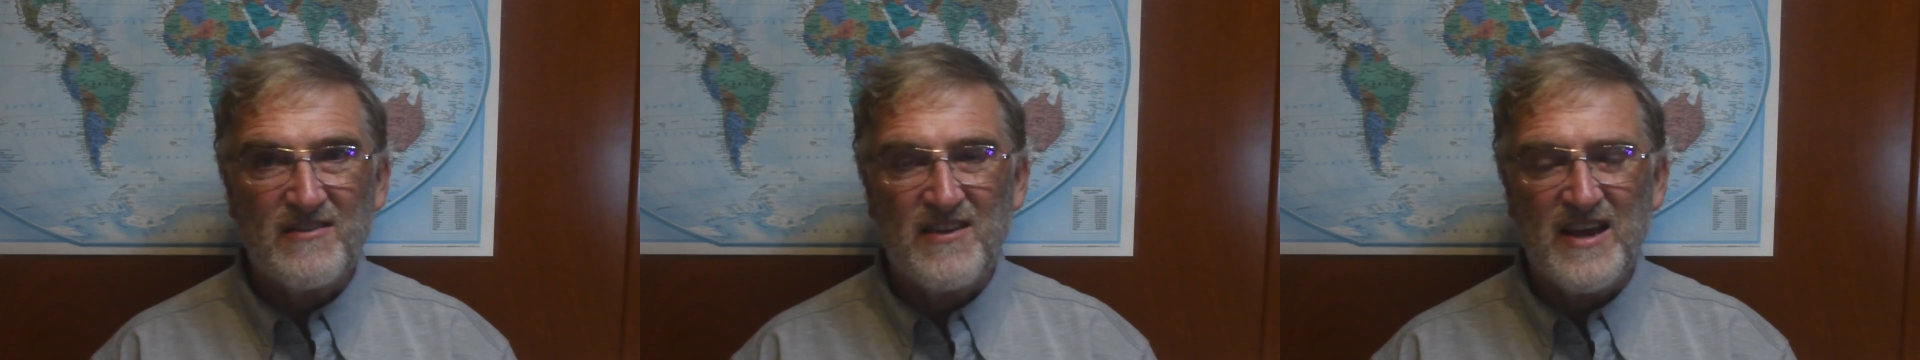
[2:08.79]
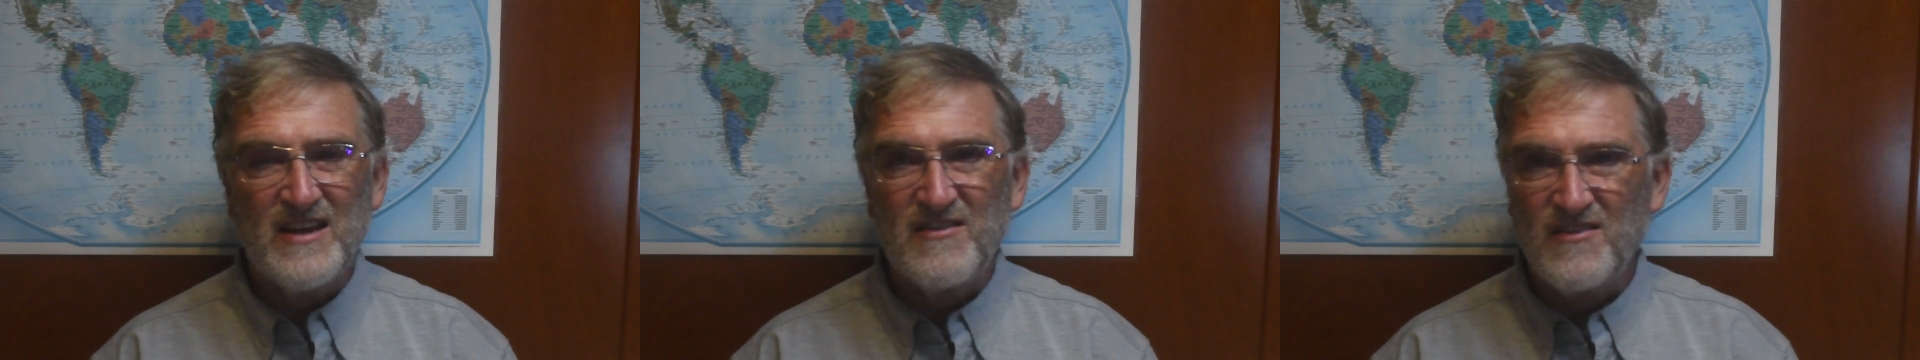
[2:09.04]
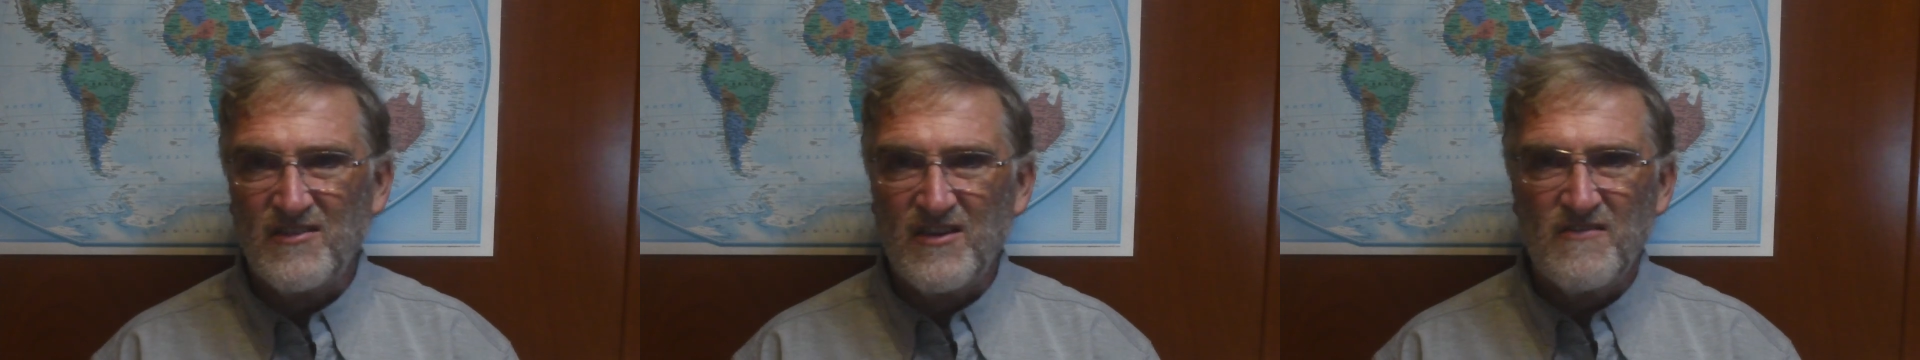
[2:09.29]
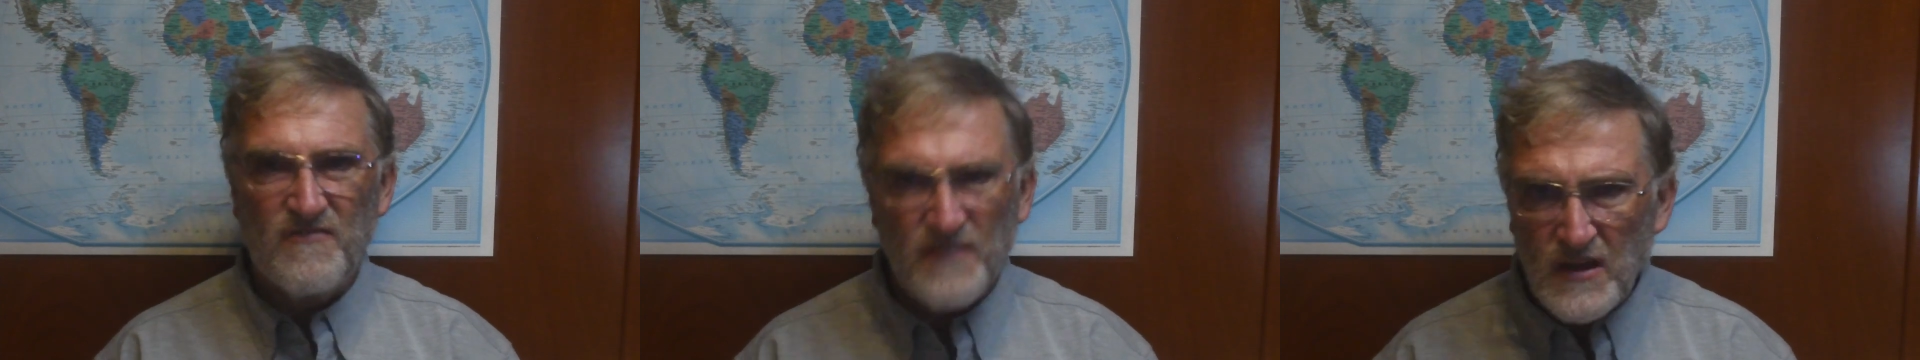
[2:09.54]
States is
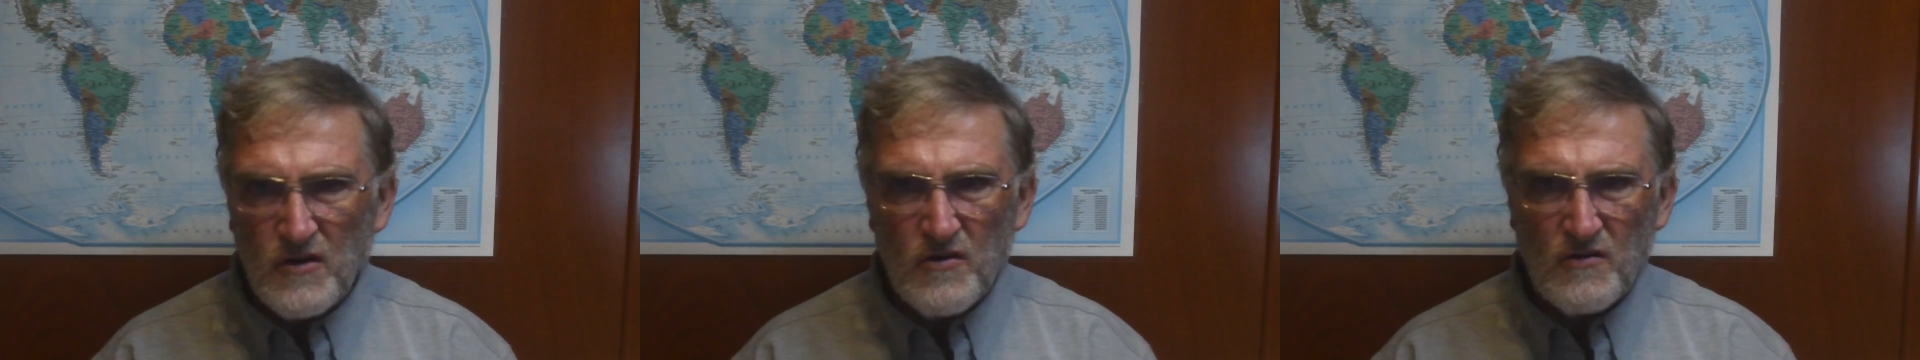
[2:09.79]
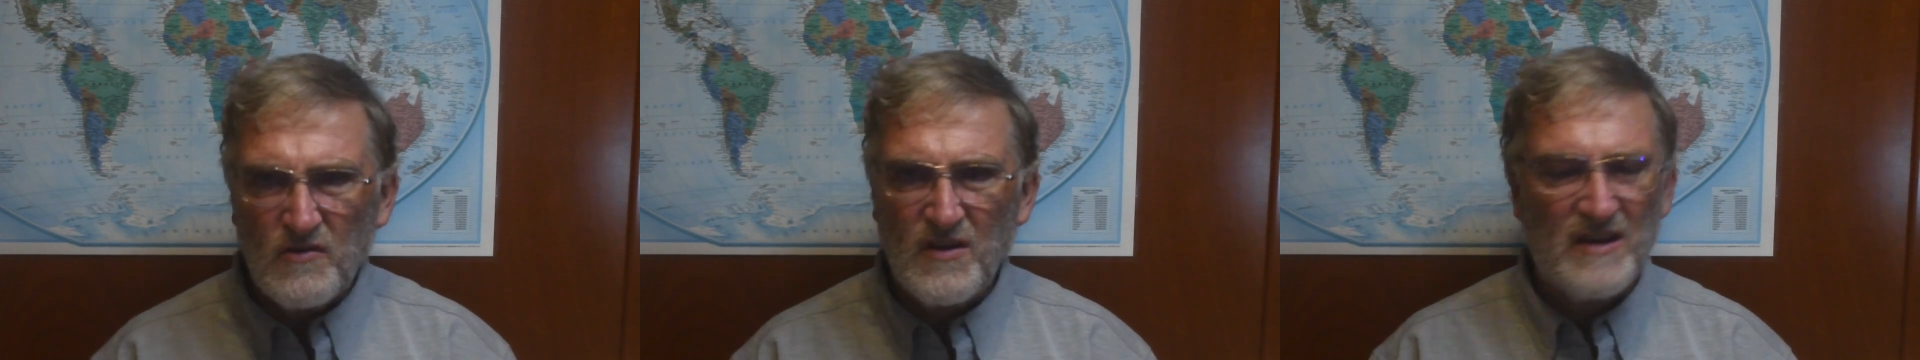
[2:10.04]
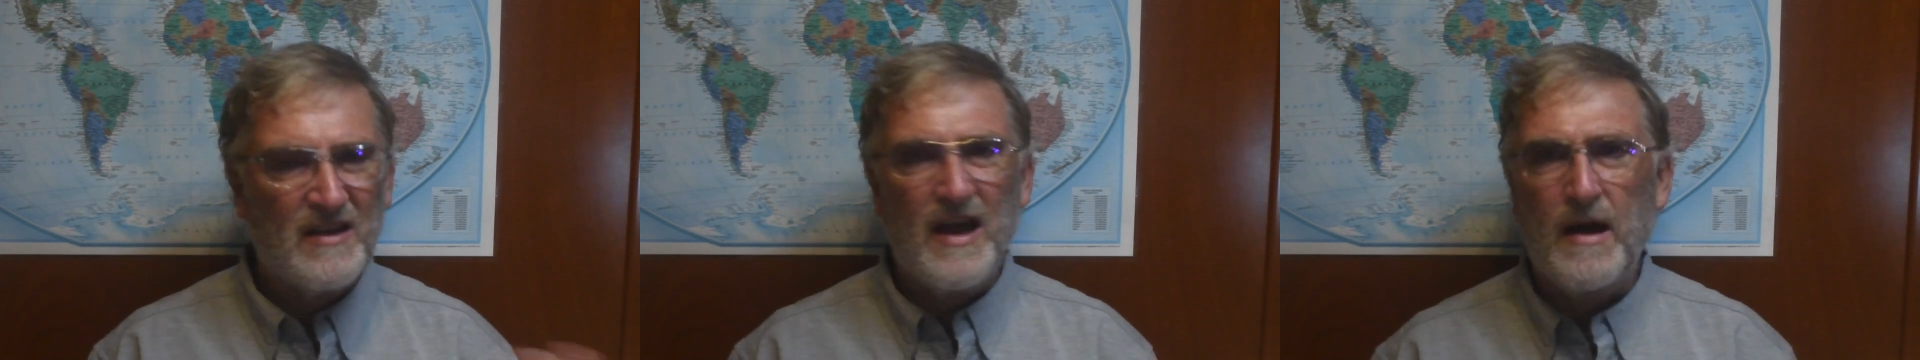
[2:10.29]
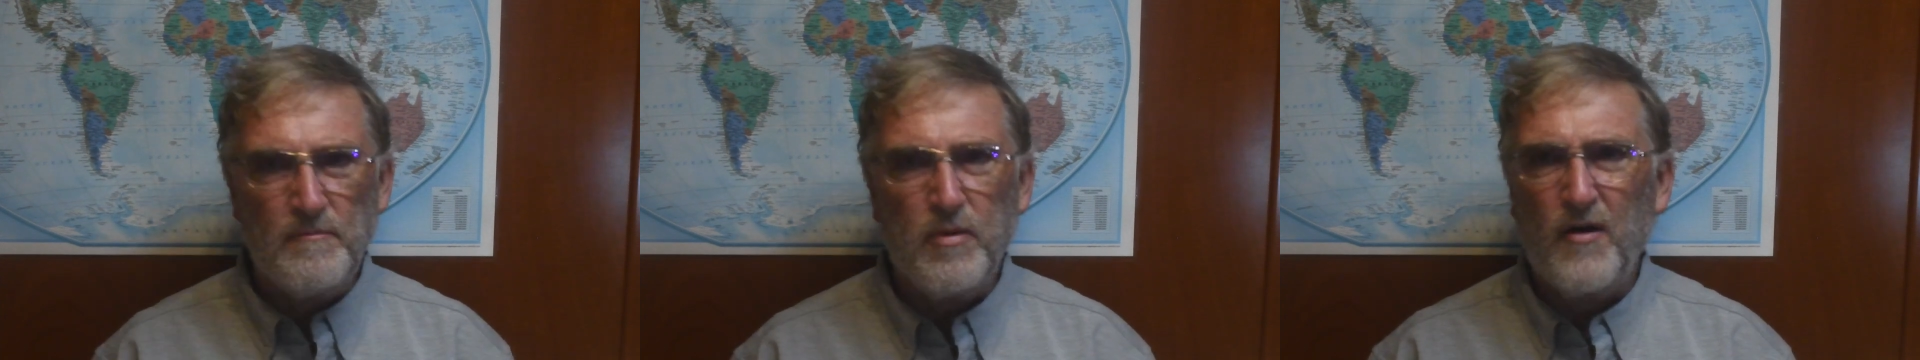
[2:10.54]
confused and
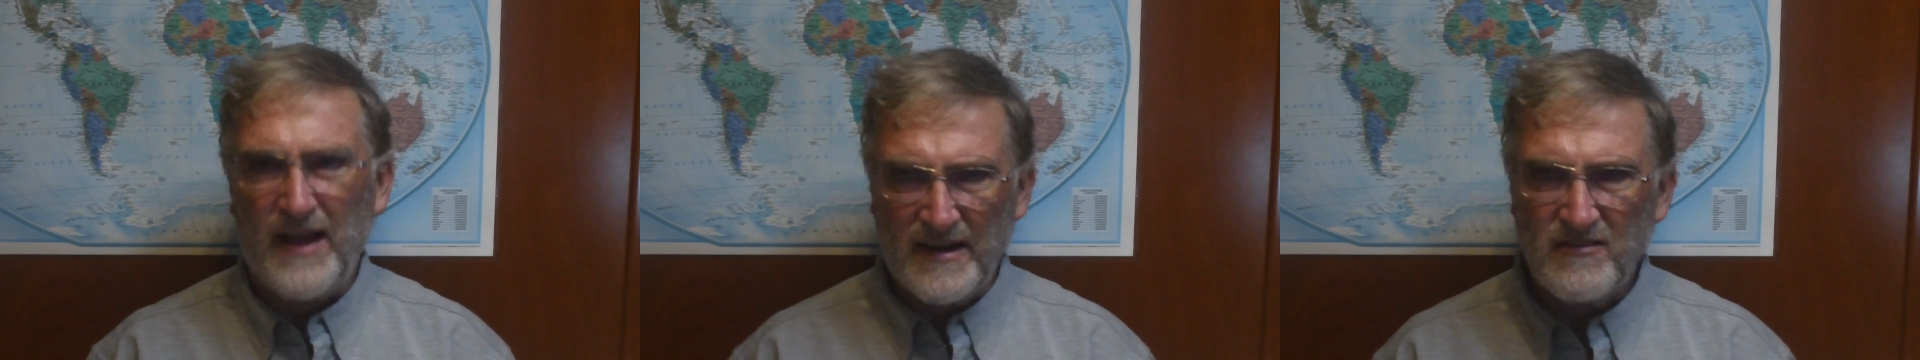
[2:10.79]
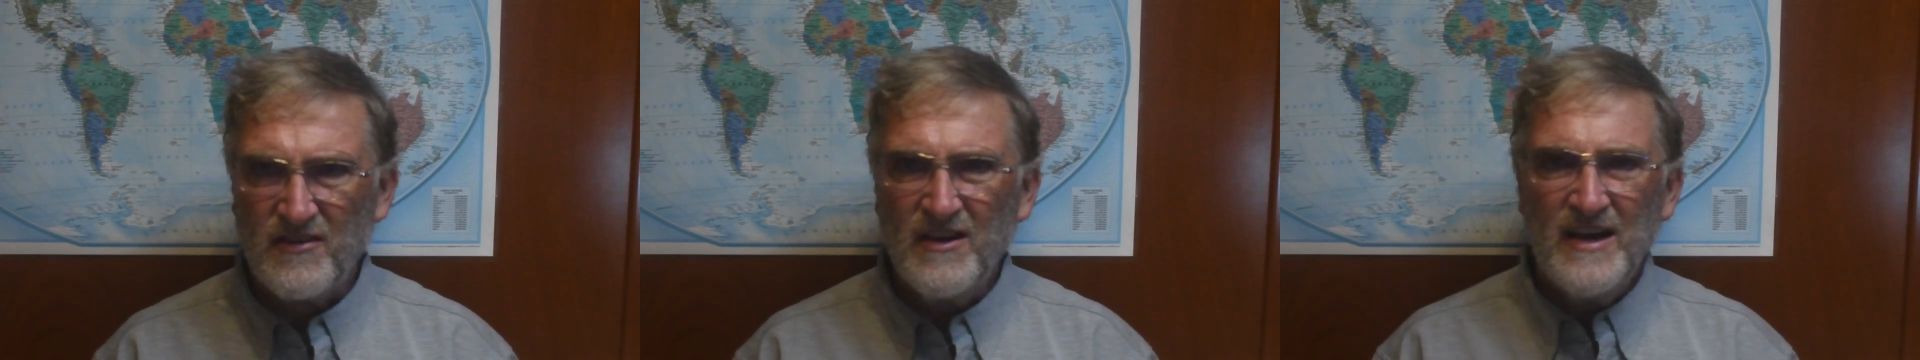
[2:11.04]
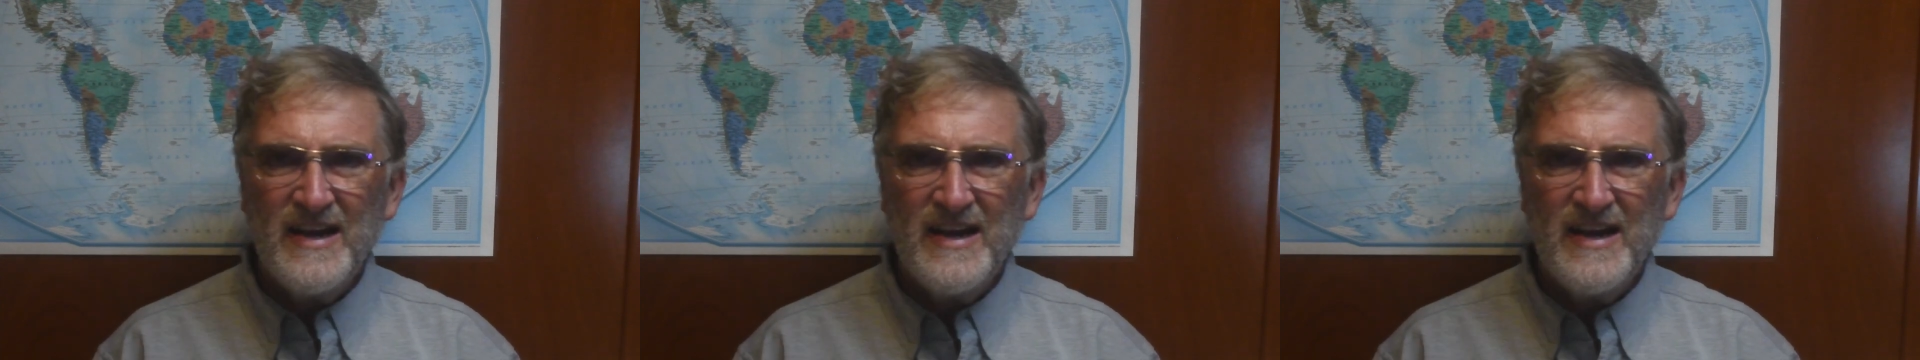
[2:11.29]
complex.